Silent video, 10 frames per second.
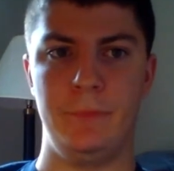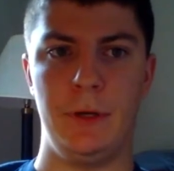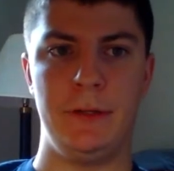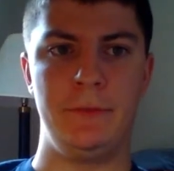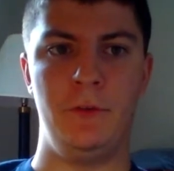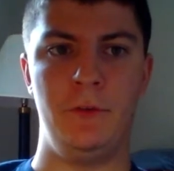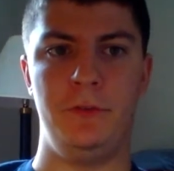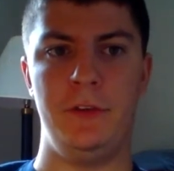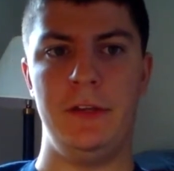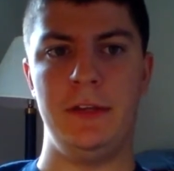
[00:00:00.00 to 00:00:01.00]
but
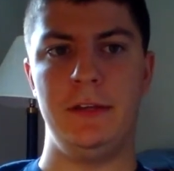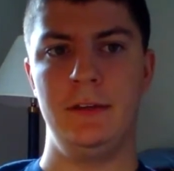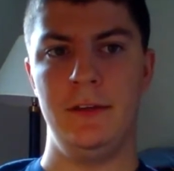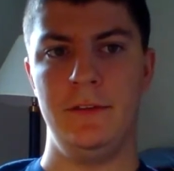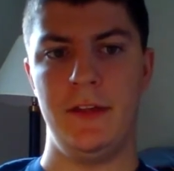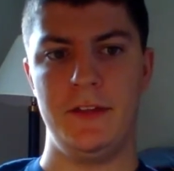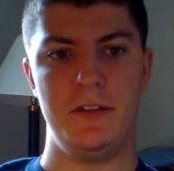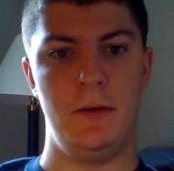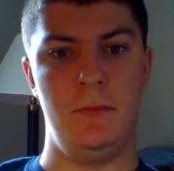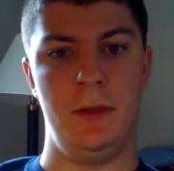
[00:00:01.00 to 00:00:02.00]
hopefully the
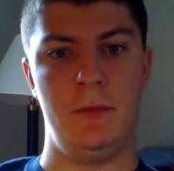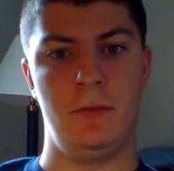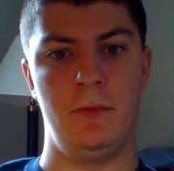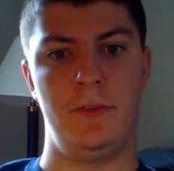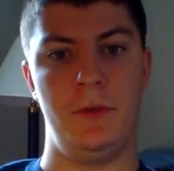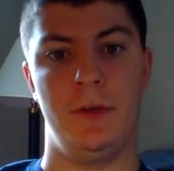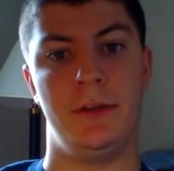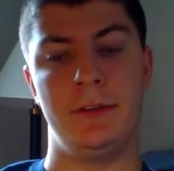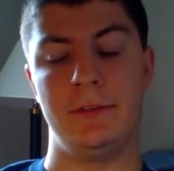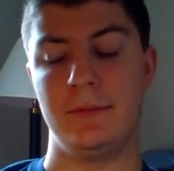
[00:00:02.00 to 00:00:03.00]
NCAA will review it
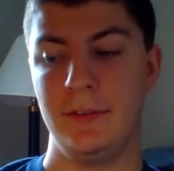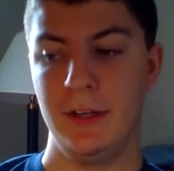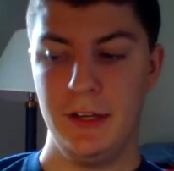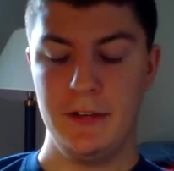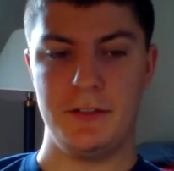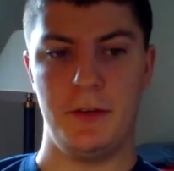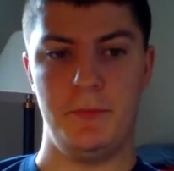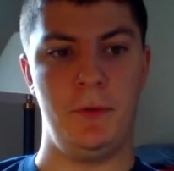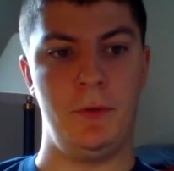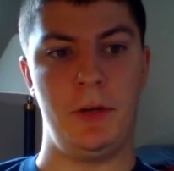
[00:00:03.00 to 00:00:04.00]
and something will